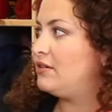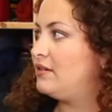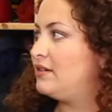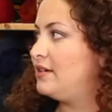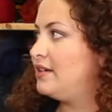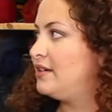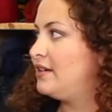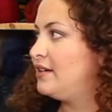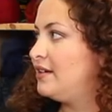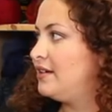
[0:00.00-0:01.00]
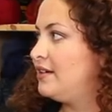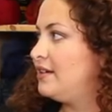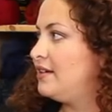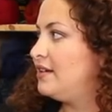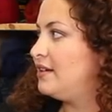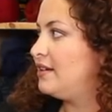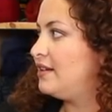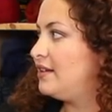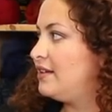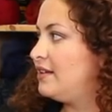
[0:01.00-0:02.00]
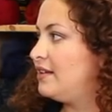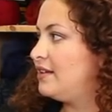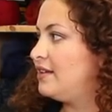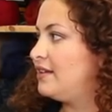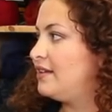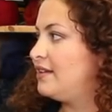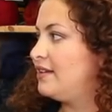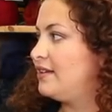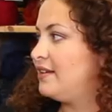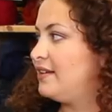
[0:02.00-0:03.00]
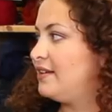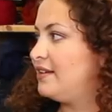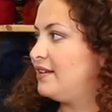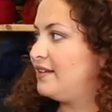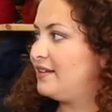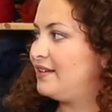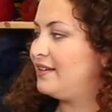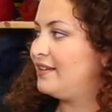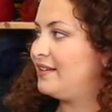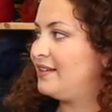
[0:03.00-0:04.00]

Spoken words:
The person shown says nothing.